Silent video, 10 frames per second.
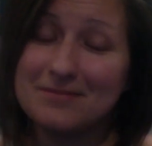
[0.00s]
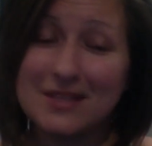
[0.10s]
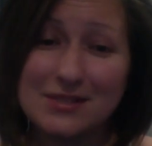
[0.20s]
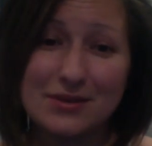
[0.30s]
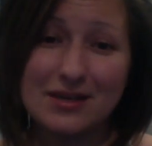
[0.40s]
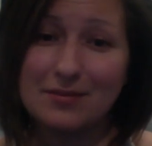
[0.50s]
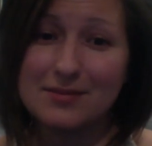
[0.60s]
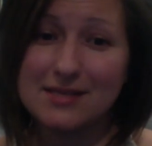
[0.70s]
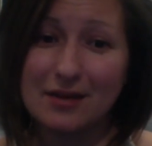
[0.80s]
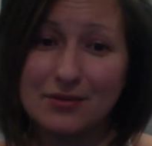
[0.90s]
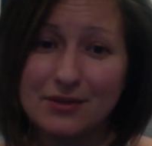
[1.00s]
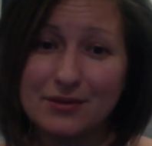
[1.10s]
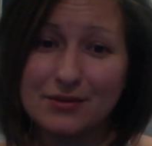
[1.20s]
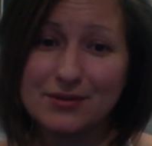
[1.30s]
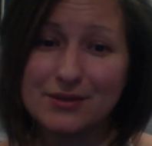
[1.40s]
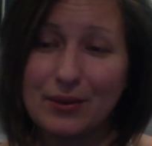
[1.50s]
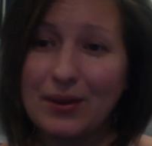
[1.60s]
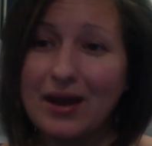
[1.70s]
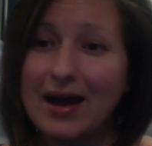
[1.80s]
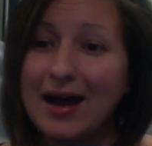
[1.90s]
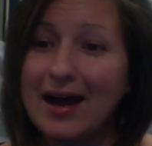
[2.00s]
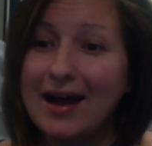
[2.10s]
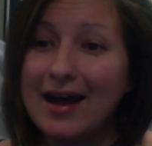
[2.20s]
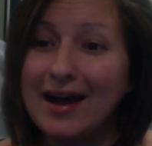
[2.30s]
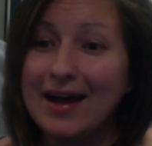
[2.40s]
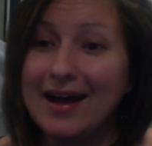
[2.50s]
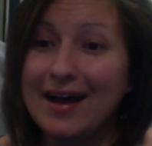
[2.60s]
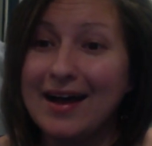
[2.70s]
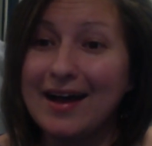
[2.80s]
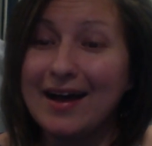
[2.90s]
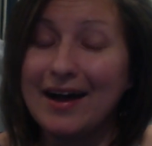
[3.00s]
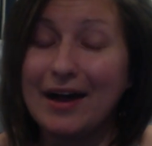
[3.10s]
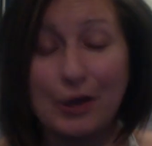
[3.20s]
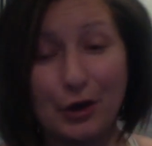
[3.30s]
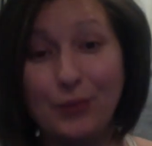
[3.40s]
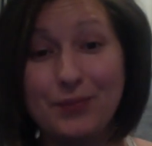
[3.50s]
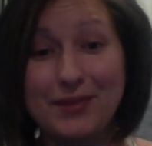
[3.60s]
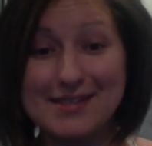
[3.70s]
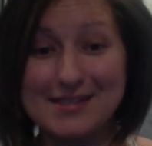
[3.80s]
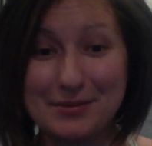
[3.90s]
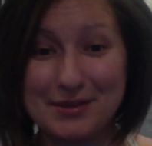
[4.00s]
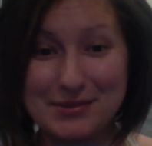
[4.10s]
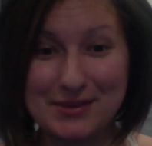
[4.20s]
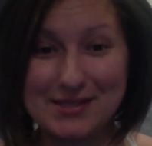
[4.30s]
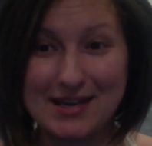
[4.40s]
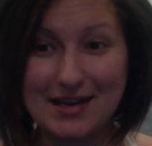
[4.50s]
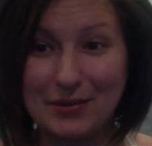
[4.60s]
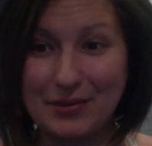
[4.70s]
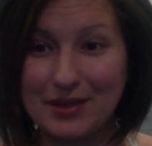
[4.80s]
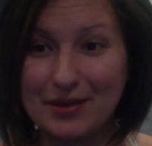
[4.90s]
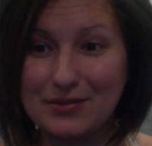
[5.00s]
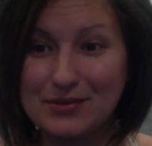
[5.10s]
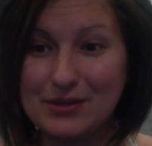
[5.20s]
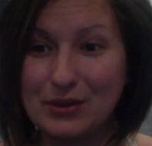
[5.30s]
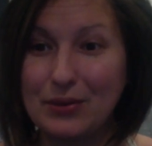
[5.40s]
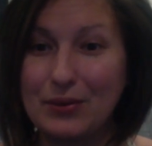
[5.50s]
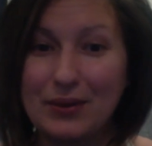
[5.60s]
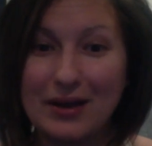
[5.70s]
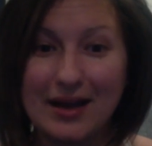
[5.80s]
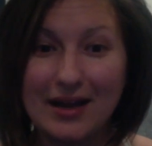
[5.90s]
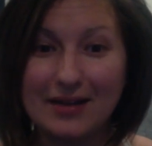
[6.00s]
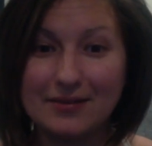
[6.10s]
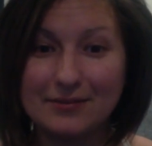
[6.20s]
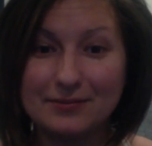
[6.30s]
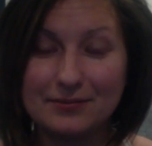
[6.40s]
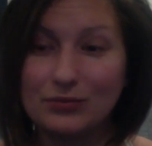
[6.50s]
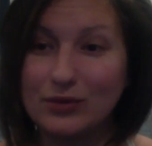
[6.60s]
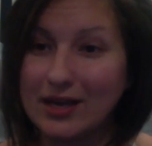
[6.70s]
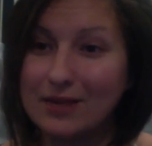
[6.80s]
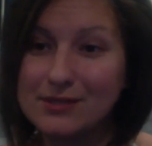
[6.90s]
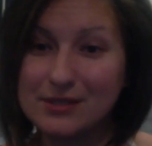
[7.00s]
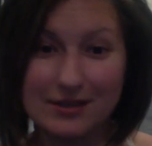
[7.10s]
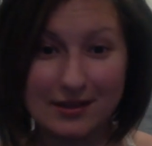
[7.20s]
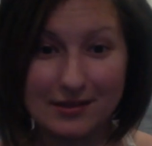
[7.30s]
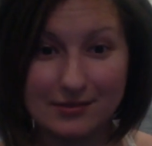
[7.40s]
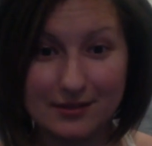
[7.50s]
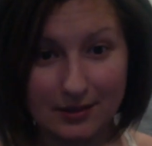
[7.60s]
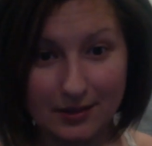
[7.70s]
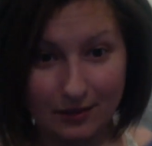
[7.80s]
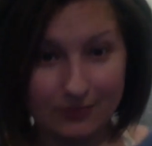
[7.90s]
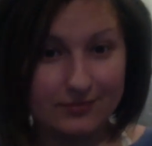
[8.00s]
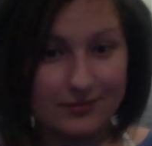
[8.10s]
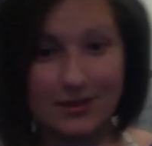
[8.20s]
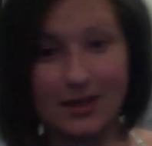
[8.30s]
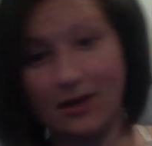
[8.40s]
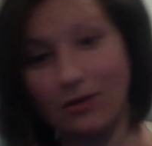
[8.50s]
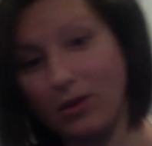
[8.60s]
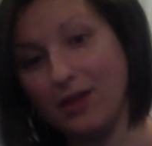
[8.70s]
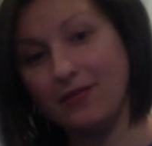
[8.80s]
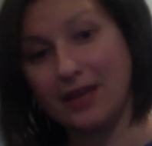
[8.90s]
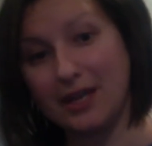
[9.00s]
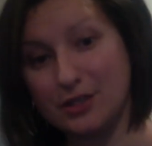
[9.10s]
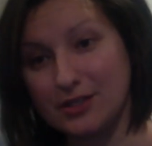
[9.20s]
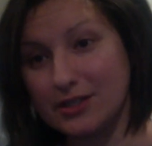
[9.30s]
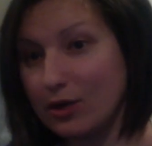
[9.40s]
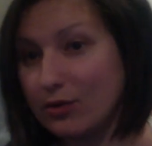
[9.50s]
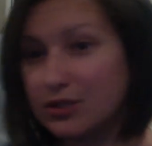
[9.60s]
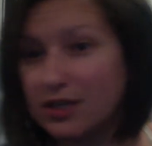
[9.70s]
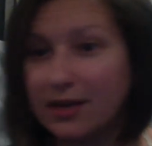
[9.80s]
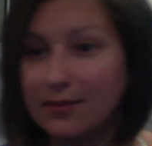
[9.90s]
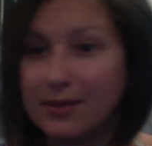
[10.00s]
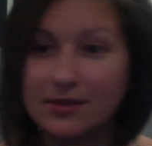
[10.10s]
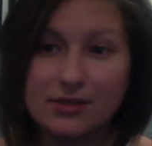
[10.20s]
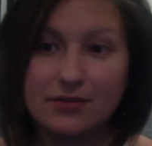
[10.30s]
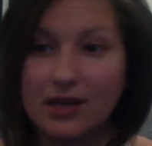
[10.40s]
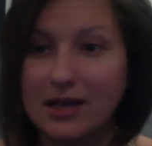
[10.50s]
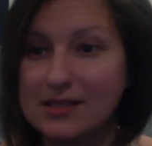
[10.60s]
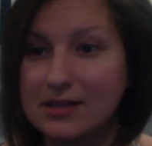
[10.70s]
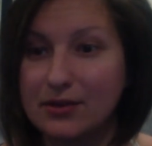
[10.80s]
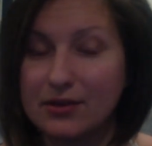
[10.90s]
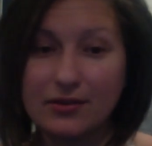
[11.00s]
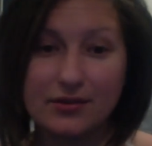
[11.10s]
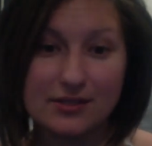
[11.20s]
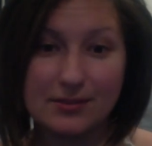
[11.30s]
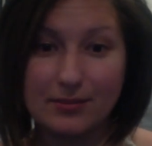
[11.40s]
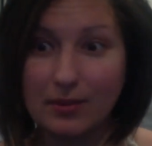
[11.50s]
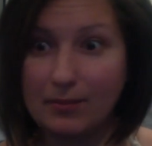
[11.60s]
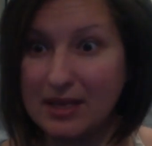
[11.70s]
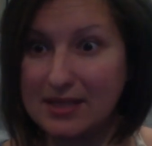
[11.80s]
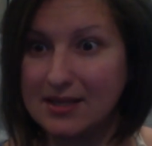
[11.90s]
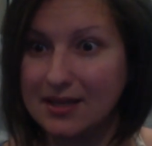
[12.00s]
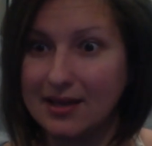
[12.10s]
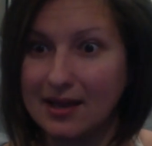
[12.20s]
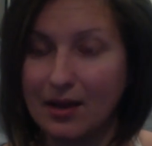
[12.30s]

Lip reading: That's what it comes down to. So I hope that some of this resonated with you. So when it comes to the qualifications, the coaching, I mean, there's different kinds out there. There's some amazing